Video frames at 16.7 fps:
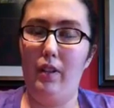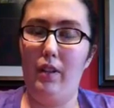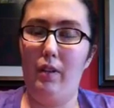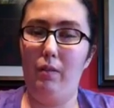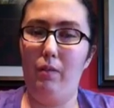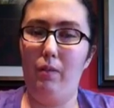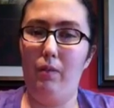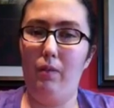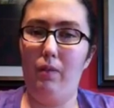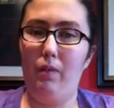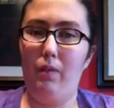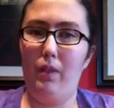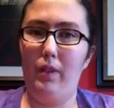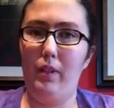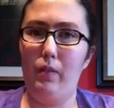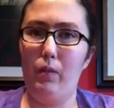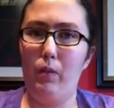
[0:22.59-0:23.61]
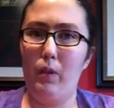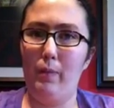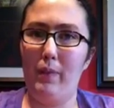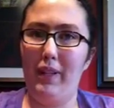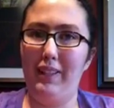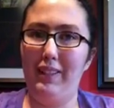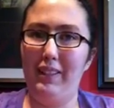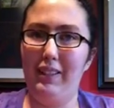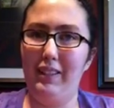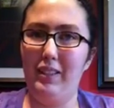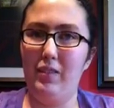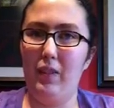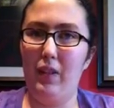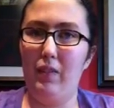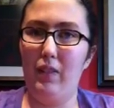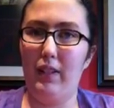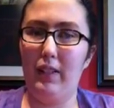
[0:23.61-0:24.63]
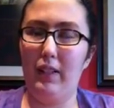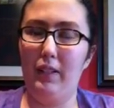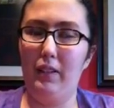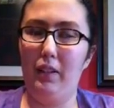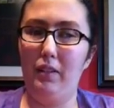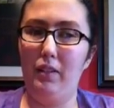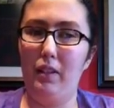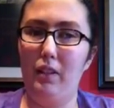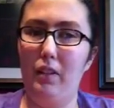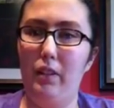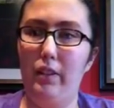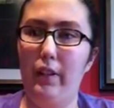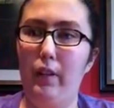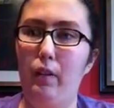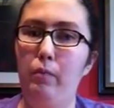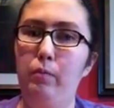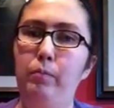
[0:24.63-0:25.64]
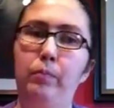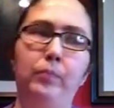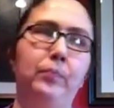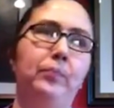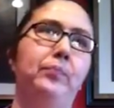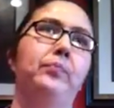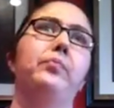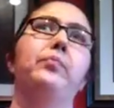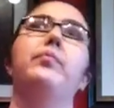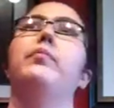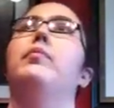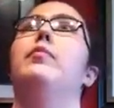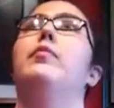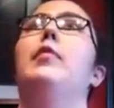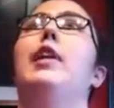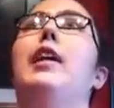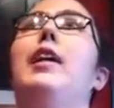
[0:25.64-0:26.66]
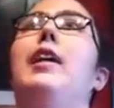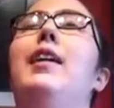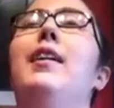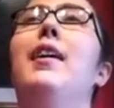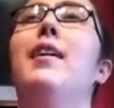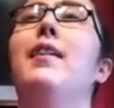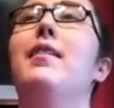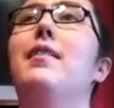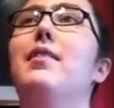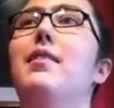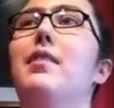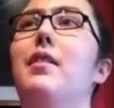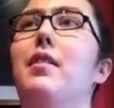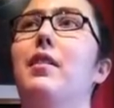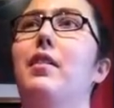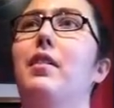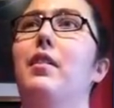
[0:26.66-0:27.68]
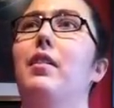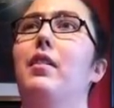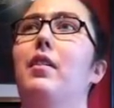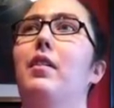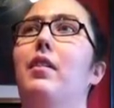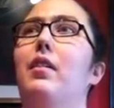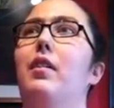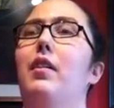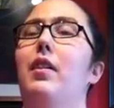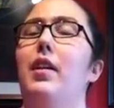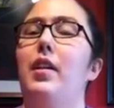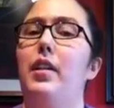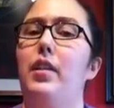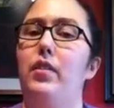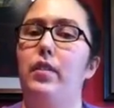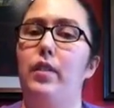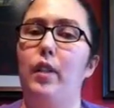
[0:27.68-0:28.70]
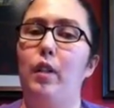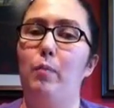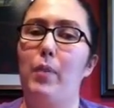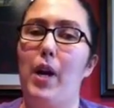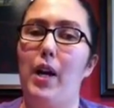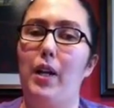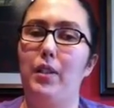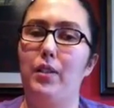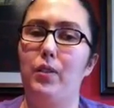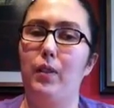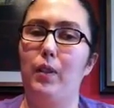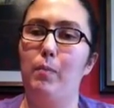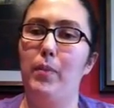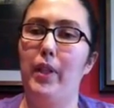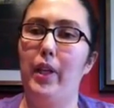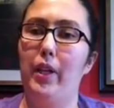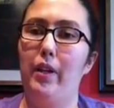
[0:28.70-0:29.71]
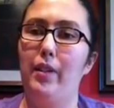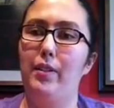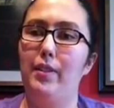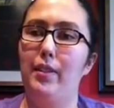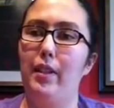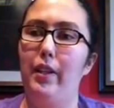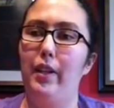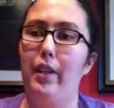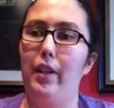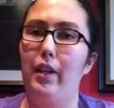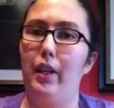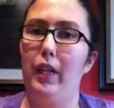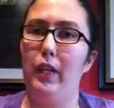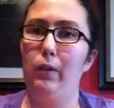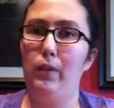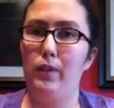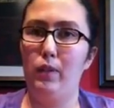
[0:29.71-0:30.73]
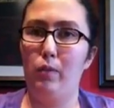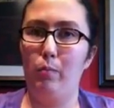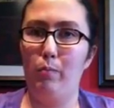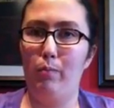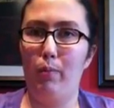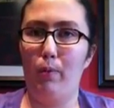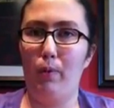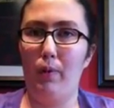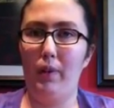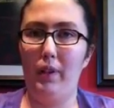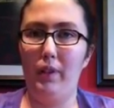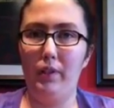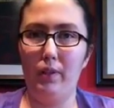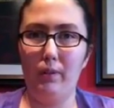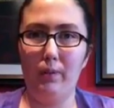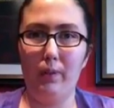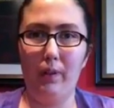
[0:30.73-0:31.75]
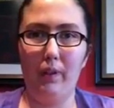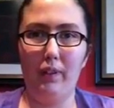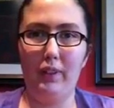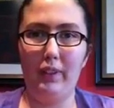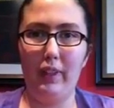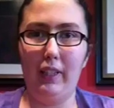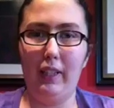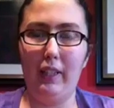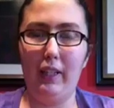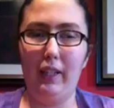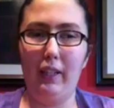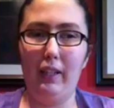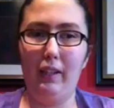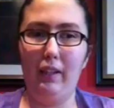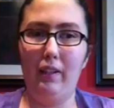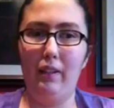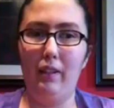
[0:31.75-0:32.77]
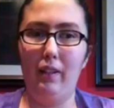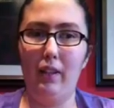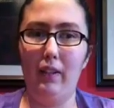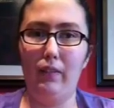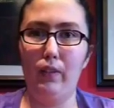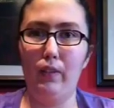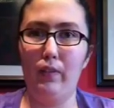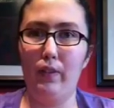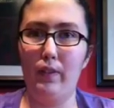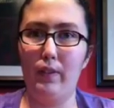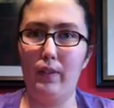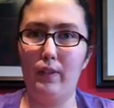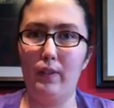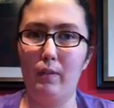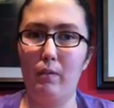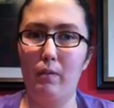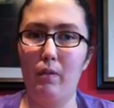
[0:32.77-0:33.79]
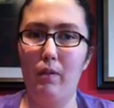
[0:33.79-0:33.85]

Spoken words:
a, another one of my least favorite characters on the show. He has an interesting backstory because he wasn't born into royalty. He lived with his